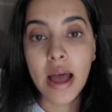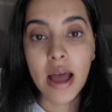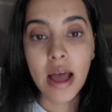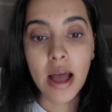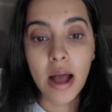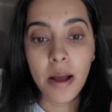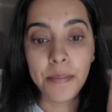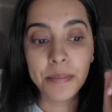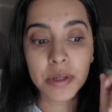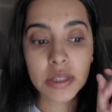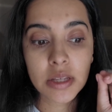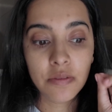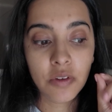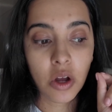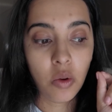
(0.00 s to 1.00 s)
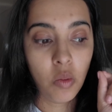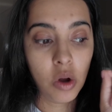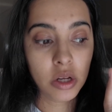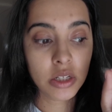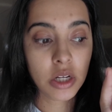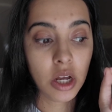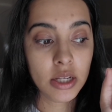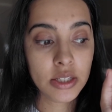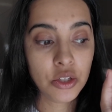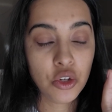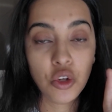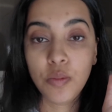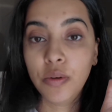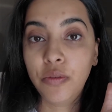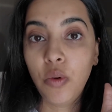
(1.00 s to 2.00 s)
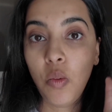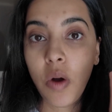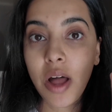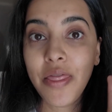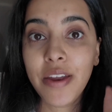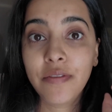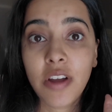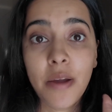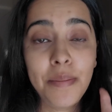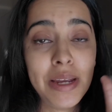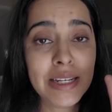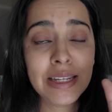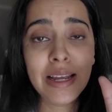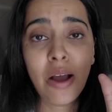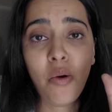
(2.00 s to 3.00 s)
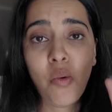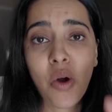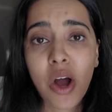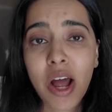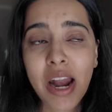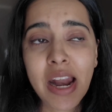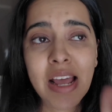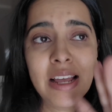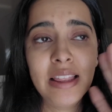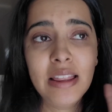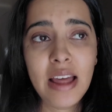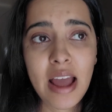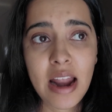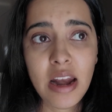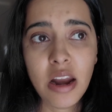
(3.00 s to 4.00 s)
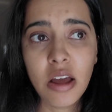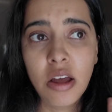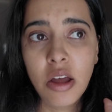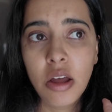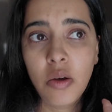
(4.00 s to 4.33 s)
because I've got one task to do before 1, then I've got a meeting at 1, and then